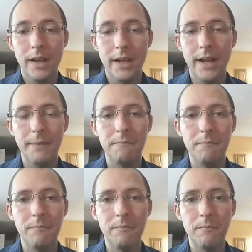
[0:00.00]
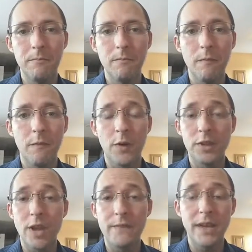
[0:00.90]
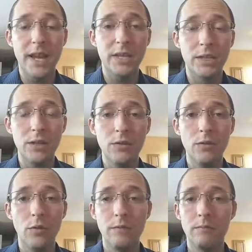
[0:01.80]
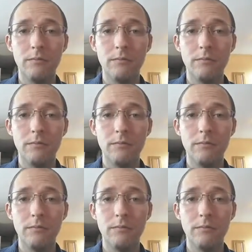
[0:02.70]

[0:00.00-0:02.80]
First off, I guess to